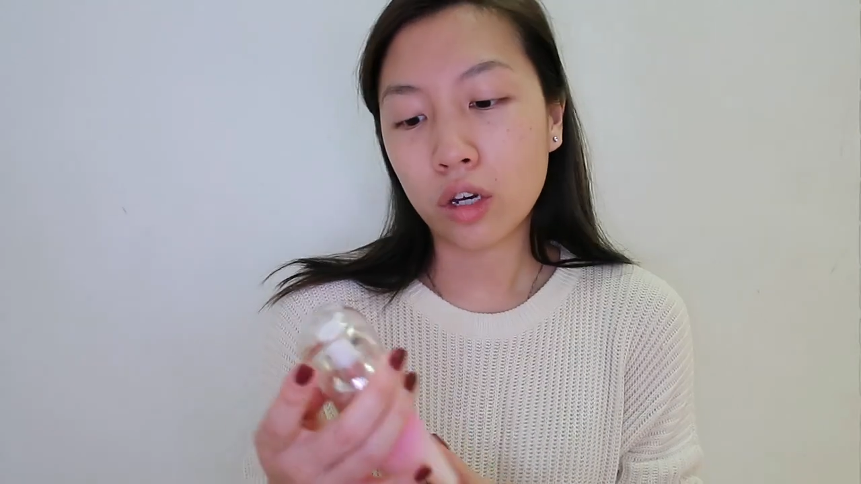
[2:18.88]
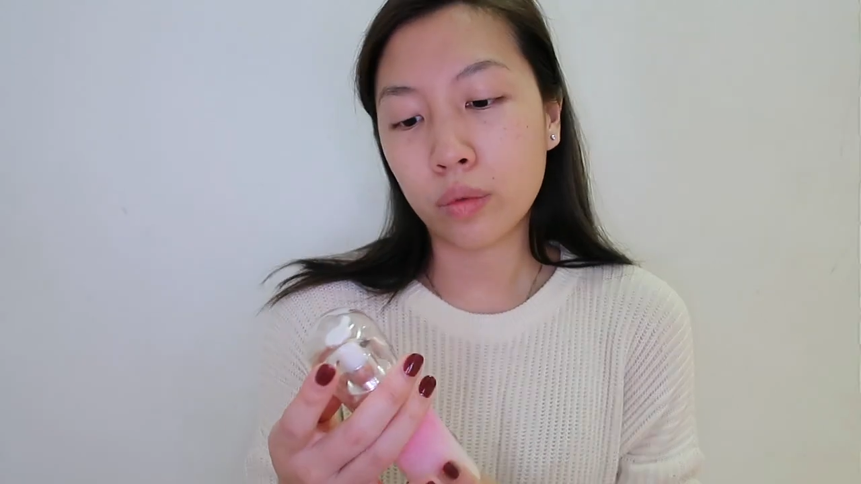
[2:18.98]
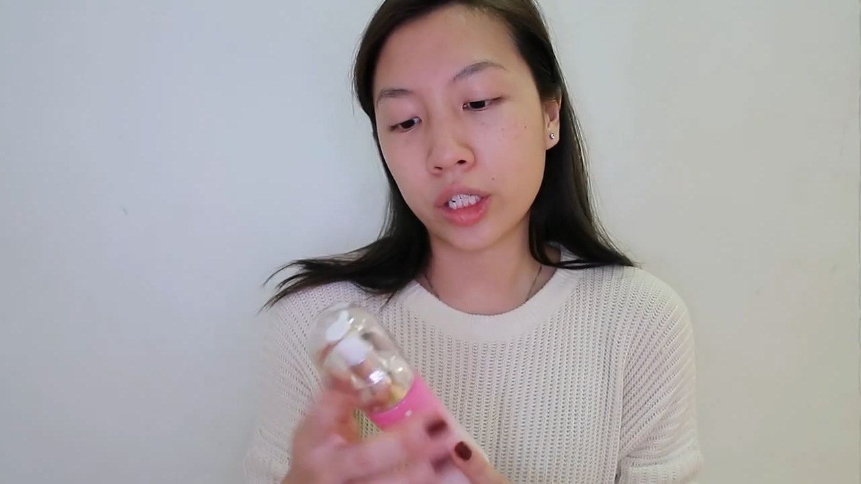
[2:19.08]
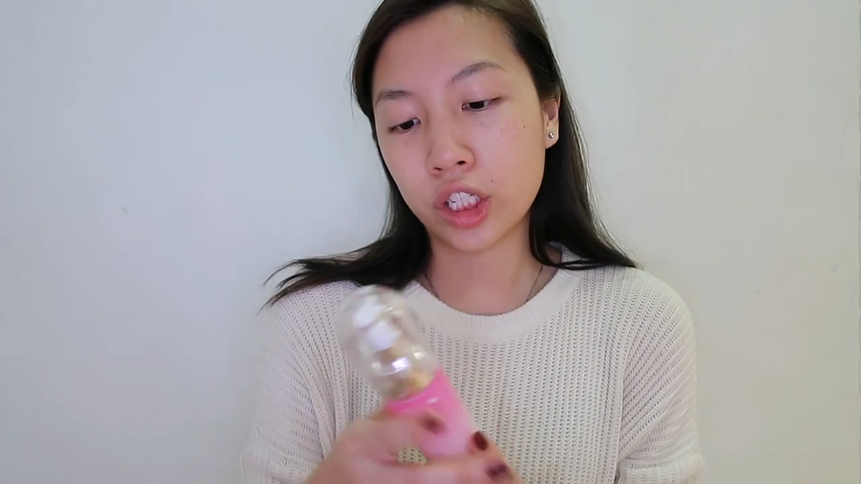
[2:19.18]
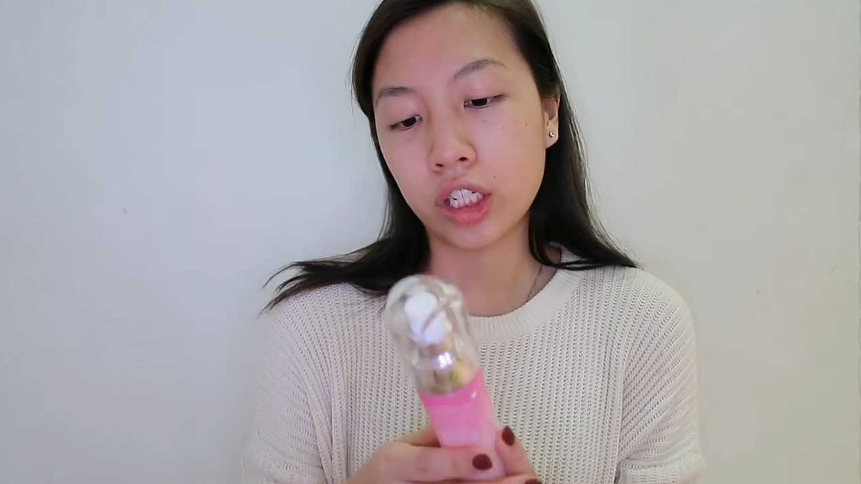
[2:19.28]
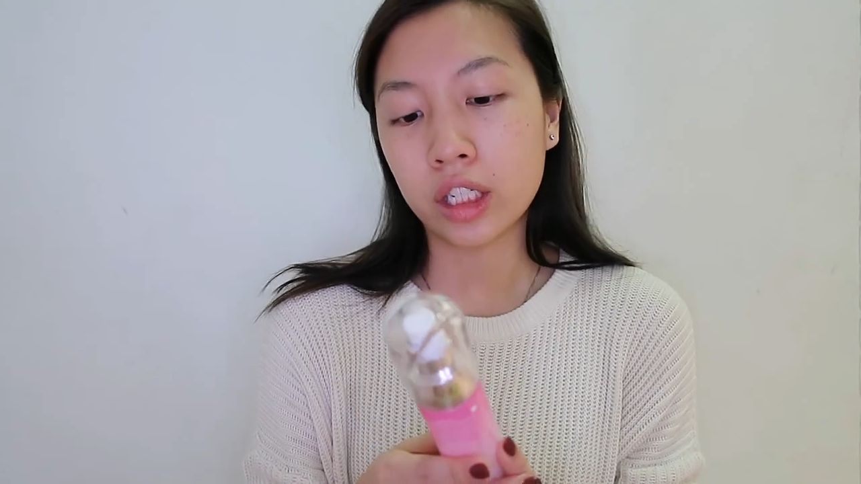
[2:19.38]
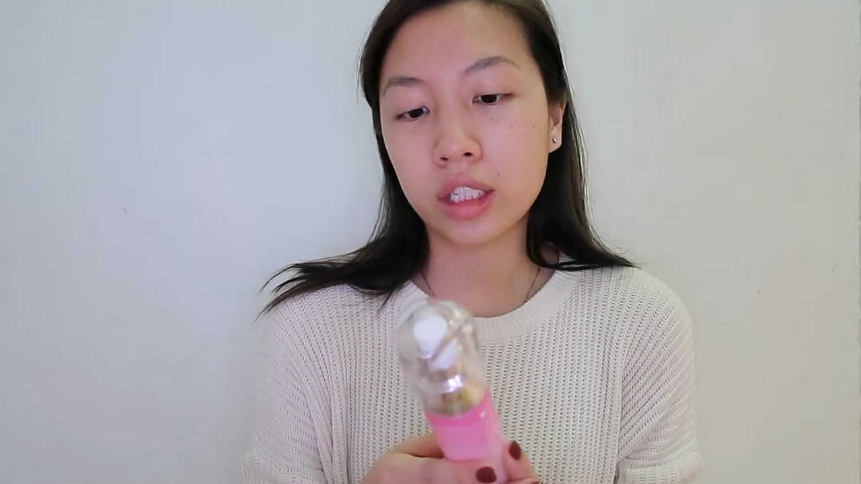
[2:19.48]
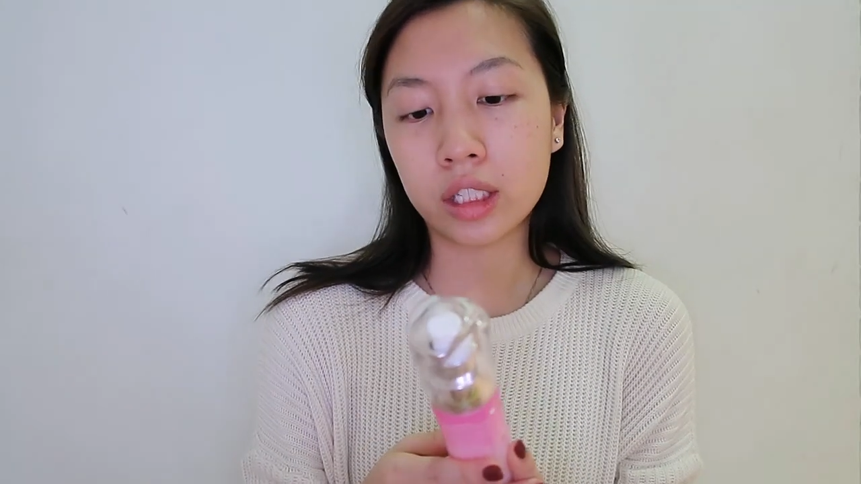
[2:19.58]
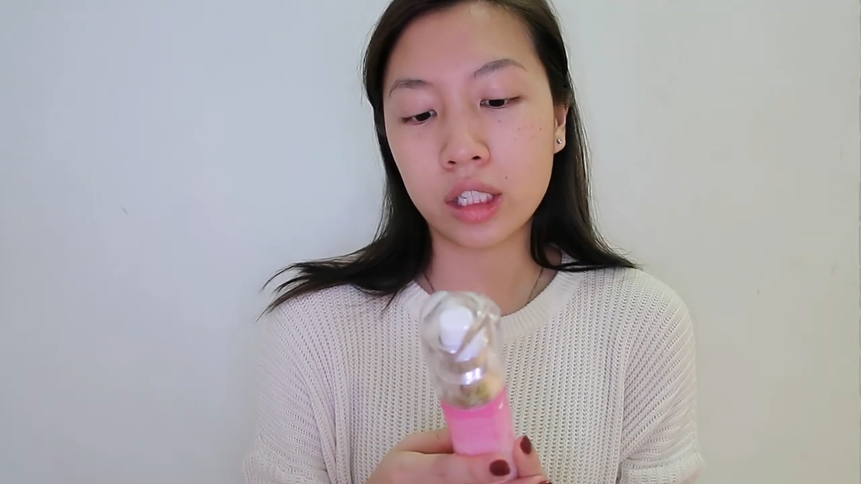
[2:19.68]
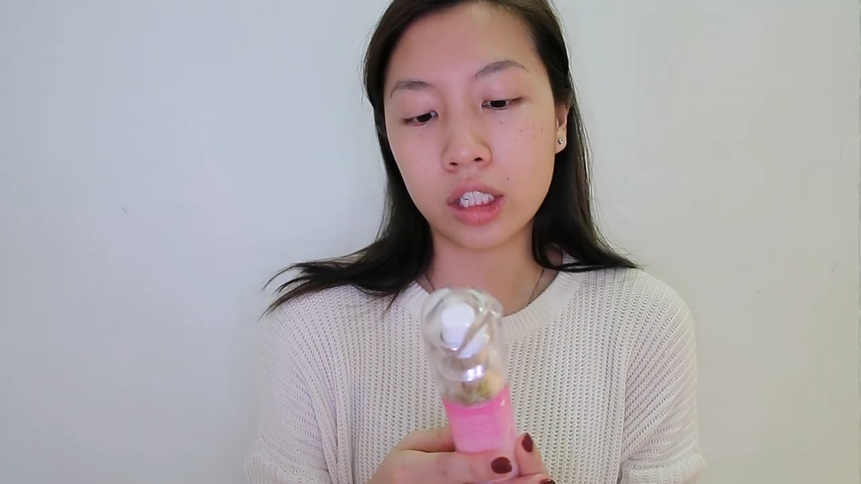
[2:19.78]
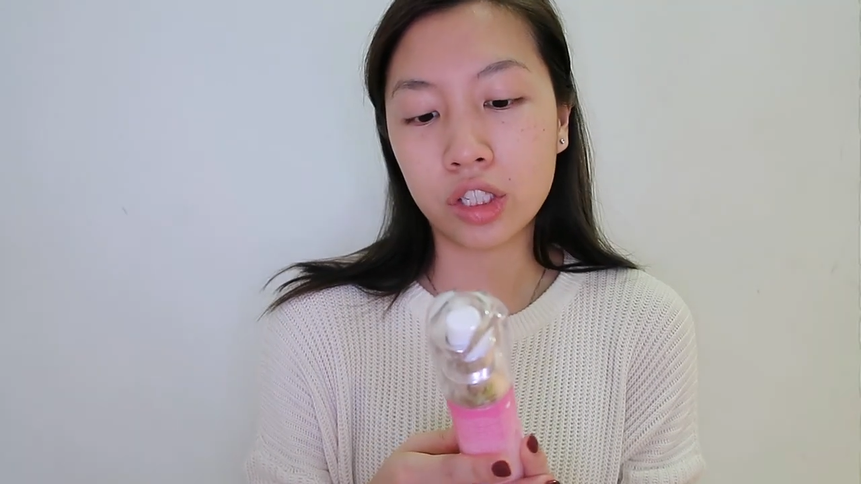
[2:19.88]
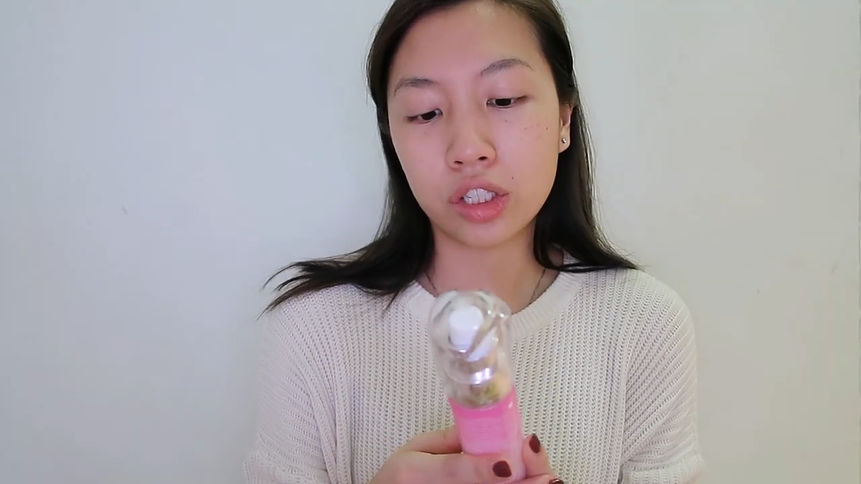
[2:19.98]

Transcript: which is the